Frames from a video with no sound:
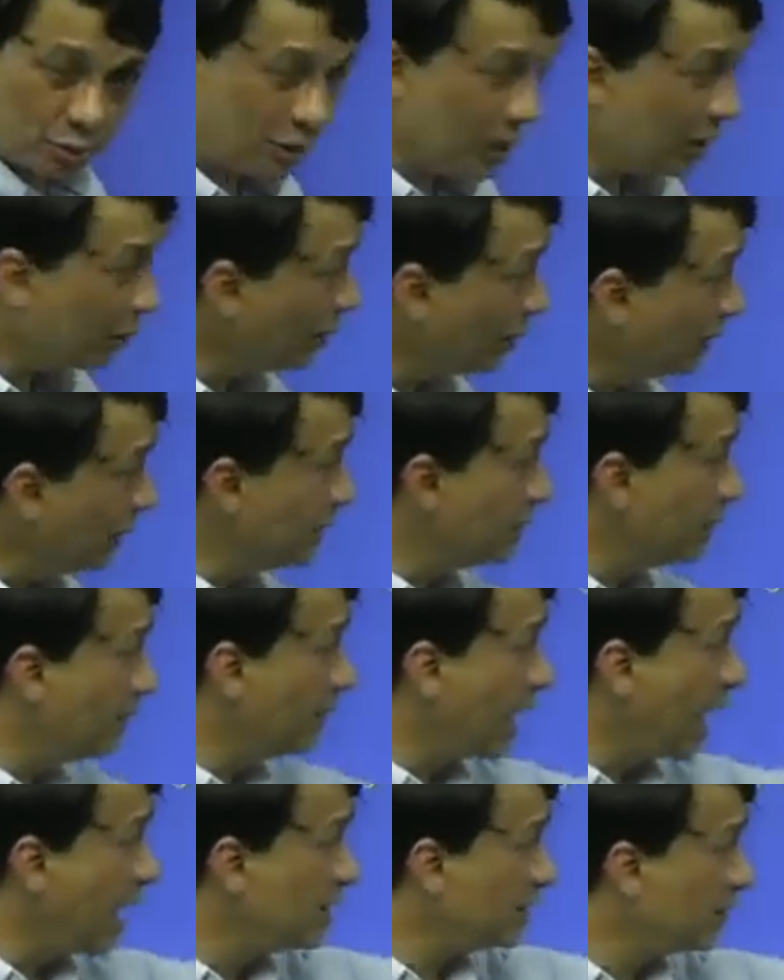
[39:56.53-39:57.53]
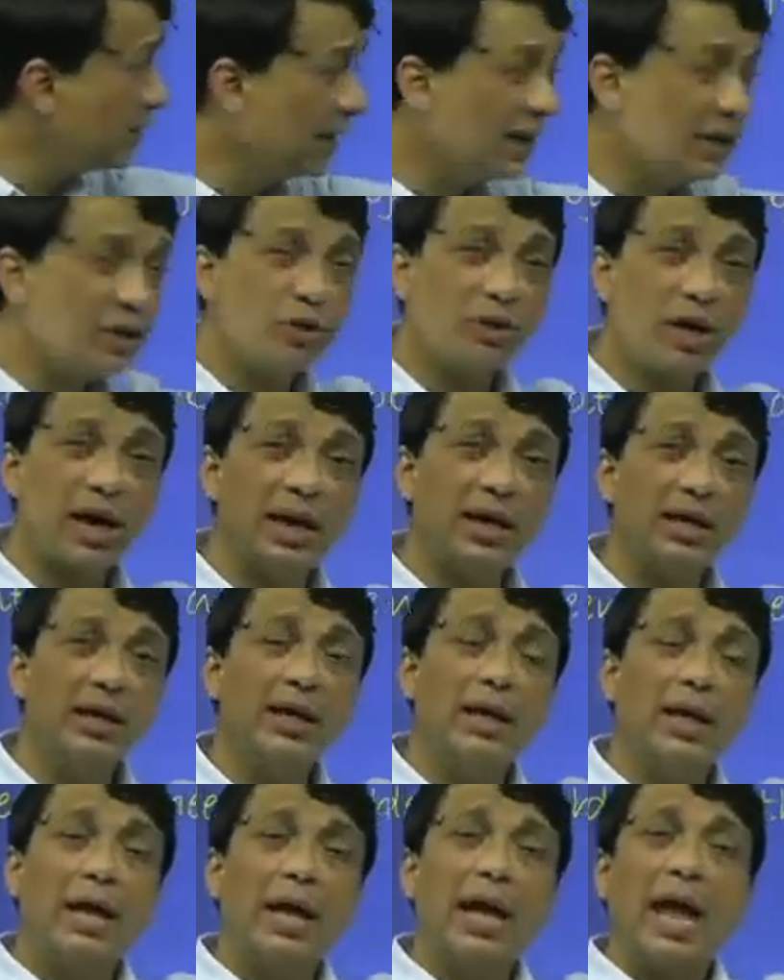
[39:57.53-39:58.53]
So that when these eyes are very dry,
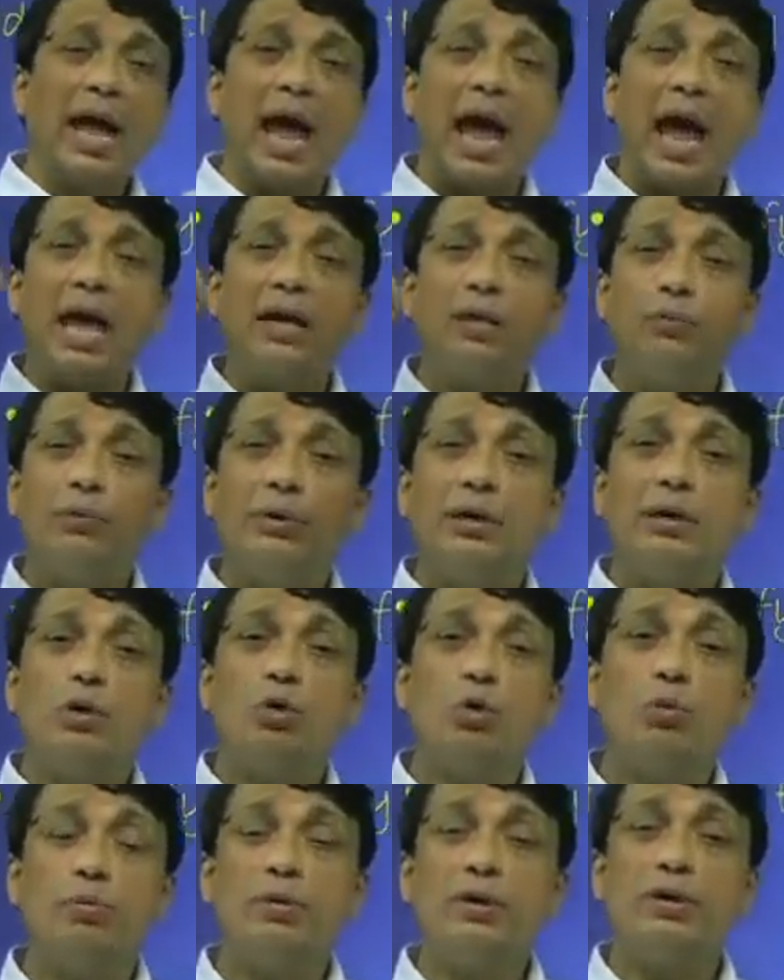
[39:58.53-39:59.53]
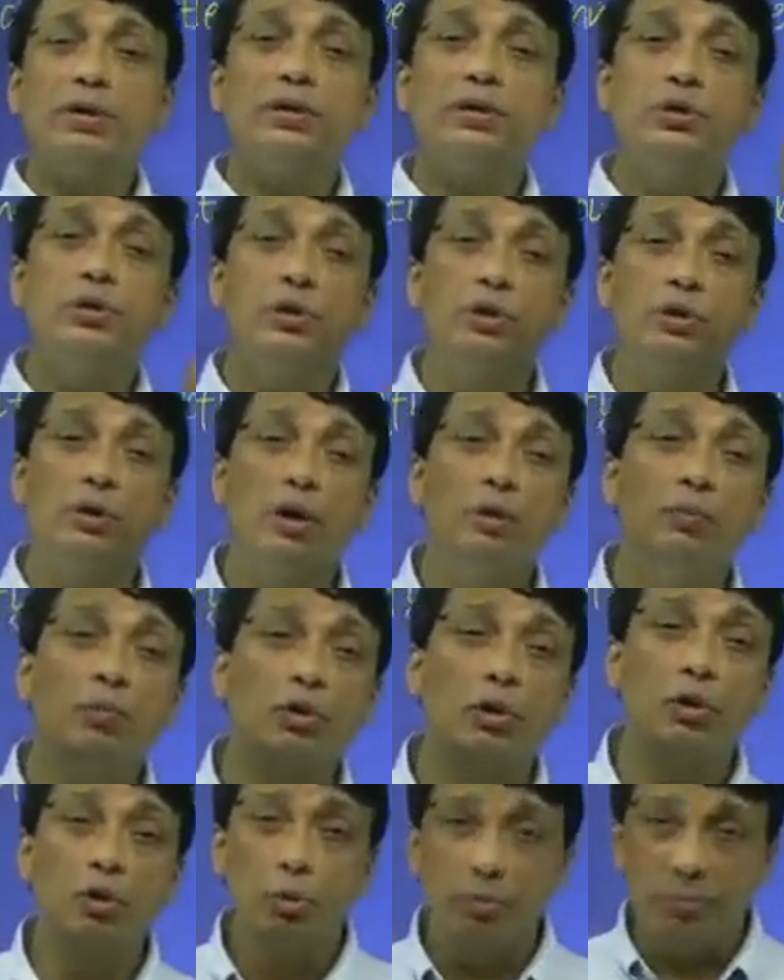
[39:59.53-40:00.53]
and in lubricants, you cannot
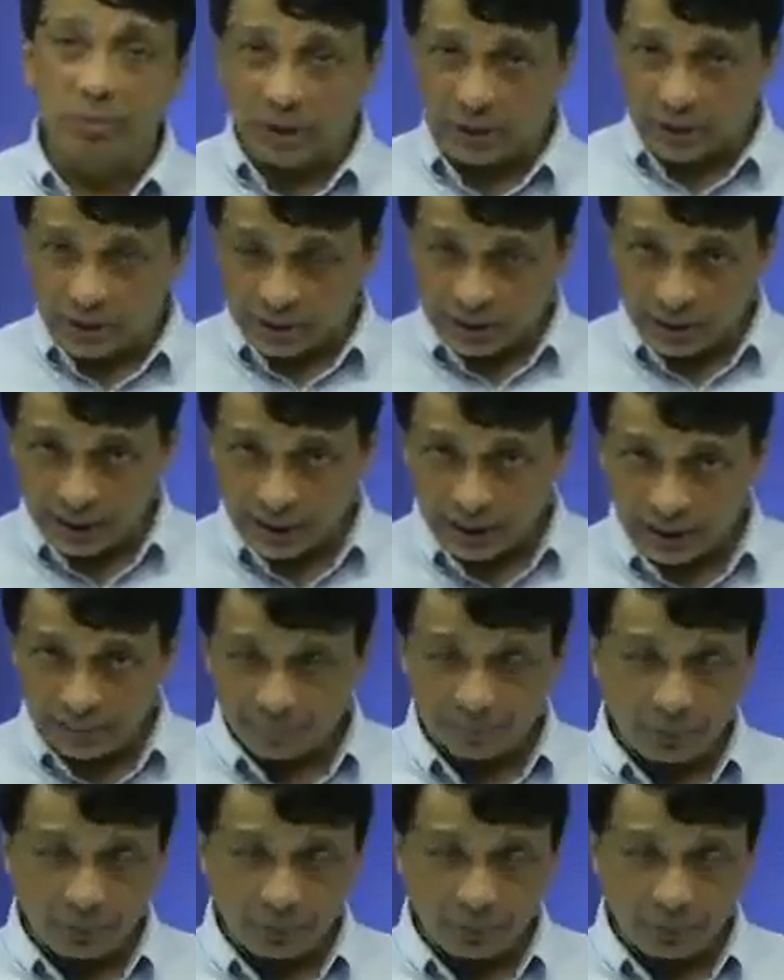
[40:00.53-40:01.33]
put lubricant here